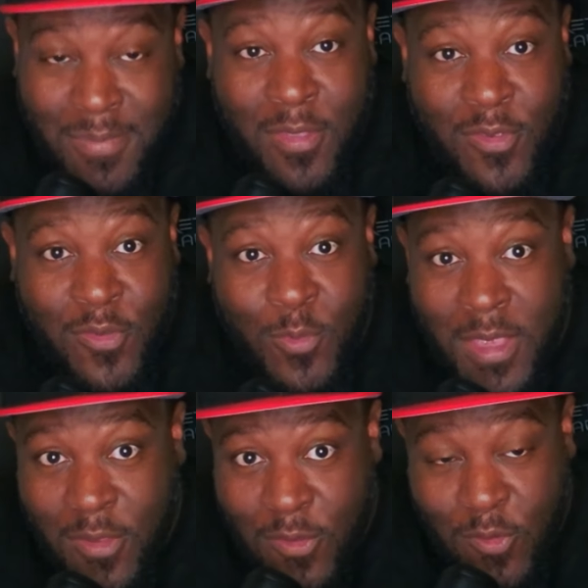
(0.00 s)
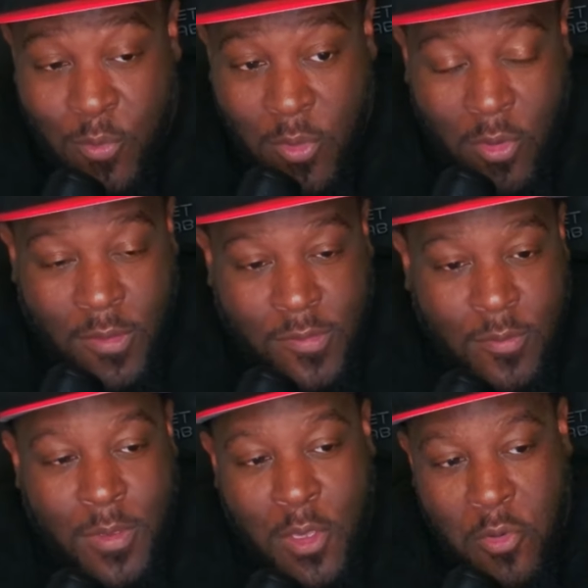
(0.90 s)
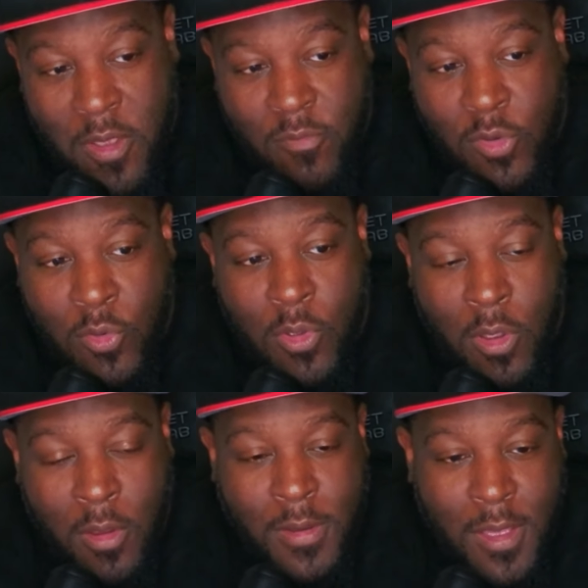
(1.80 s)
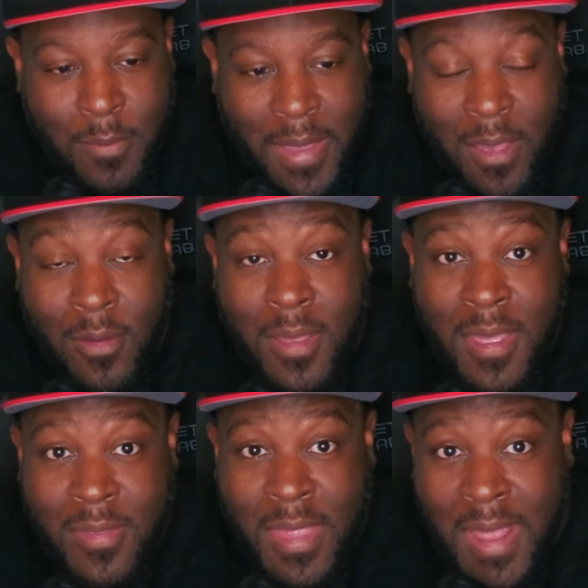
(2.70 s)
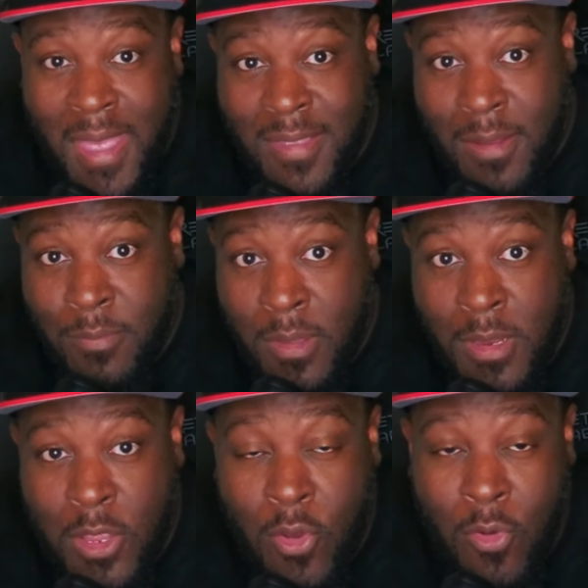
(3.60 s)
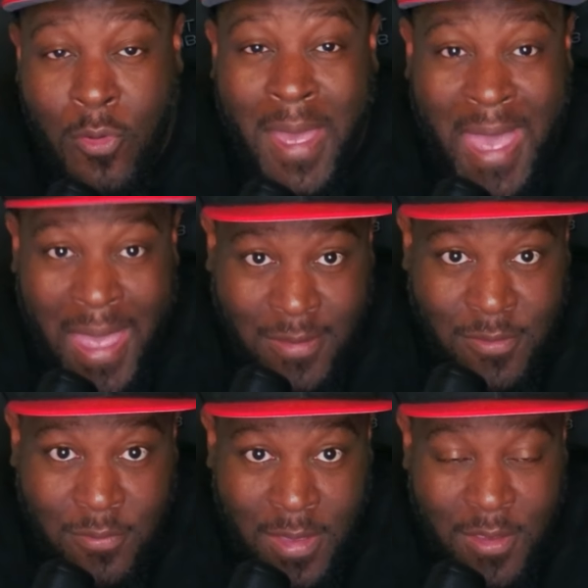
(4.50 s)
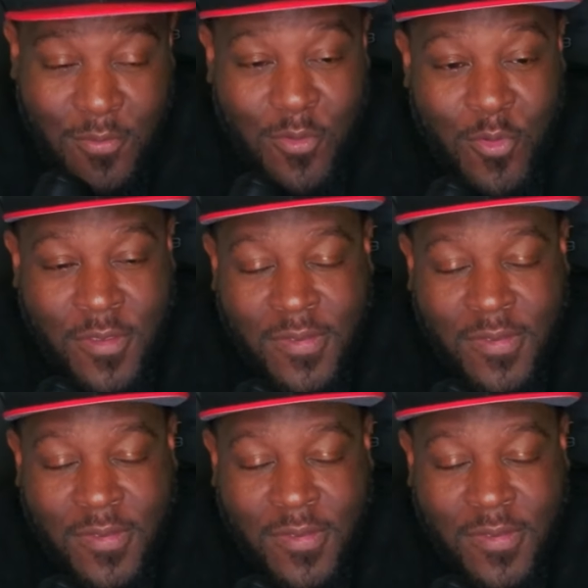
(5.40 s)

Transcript: Now this week is super awesome. We have a new card coming out that has that ability called Activate, of course.